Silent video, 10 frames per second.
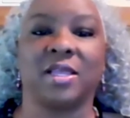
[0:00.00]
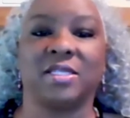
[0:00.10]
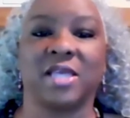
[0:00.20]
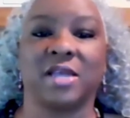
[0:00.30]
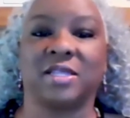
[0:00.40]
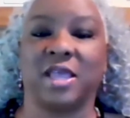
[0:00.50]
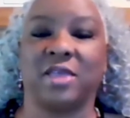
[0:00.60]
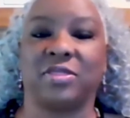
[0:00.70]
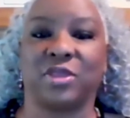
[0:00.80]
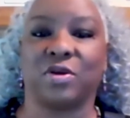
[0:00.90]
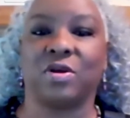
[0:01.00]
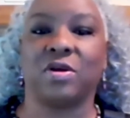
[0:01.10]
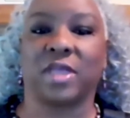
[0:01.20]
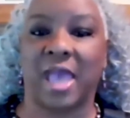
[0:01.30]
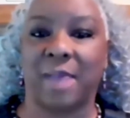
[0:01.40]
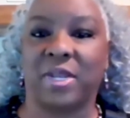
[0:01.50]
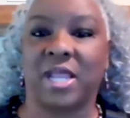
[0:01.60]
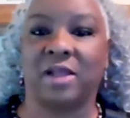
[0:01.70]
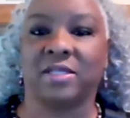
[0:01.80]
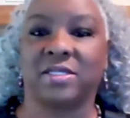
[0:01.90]
conducted a thorough gap
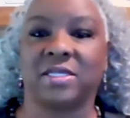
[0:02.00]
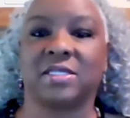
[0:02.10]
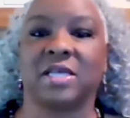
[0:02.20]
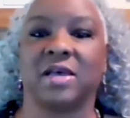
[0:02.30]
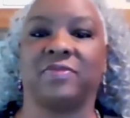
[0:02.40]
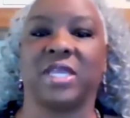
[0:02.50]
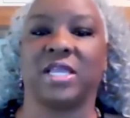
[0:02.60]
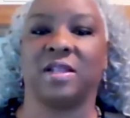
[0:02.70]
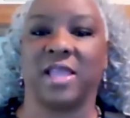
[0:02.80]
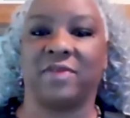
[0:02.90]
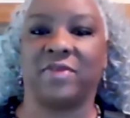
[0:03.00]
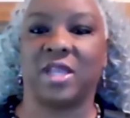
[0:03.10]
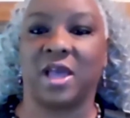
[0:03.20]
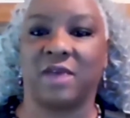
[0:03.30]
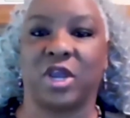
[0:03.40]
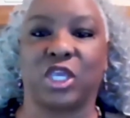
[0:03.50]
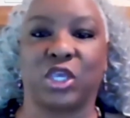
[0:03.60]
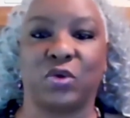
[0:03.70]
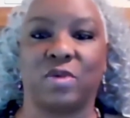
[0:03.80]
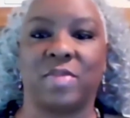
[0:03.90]
analysis of 11 of our
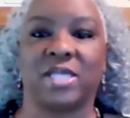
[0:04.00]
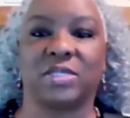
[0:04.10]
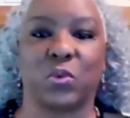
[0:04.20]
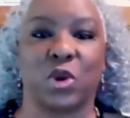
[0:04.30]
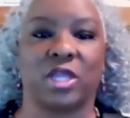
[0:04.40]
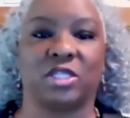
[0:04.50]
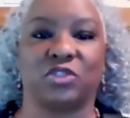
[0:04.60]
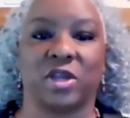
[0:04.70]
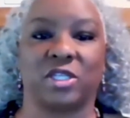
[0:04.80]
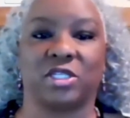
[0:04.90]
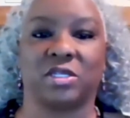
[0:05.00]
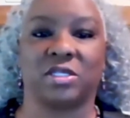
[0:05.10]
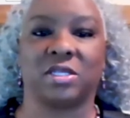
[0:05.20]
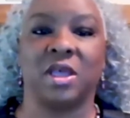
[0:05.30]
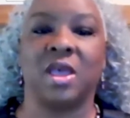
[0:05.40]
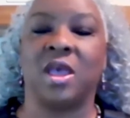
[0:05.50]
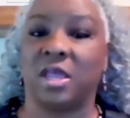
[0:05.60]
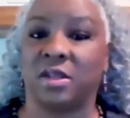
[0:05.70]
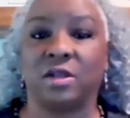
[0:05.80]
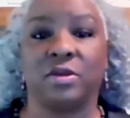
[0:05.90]
QMS work instructions,
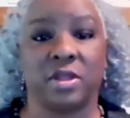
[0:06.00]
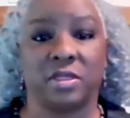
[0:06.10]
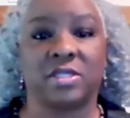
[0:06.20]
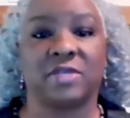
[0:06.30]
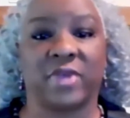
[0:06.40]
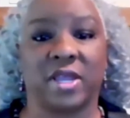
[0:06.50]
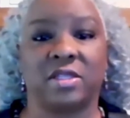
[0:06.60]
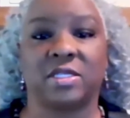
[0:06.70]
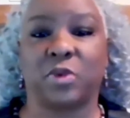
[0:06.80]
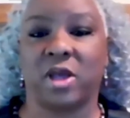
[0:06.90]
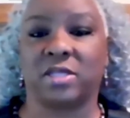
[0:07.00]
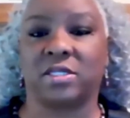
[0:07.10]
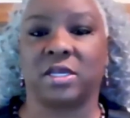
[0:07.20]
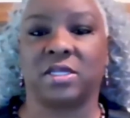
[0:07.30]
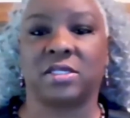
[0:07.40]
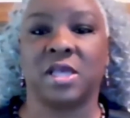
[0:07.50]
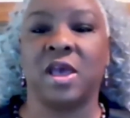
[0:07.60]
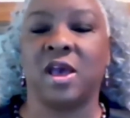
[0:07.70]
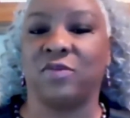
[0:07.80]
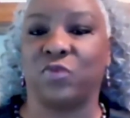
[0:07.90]
including the surveillance process
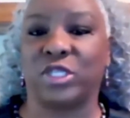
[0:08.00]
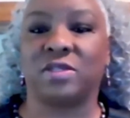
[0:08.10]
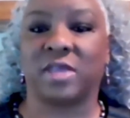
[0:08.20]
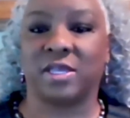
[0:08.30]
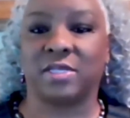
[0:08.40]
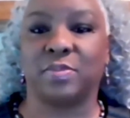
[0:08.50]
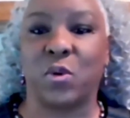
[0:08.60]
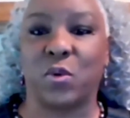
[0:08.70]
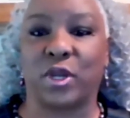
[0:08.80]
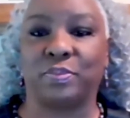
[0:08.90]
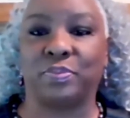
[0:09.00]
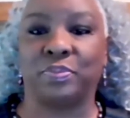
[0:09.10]
of which they support.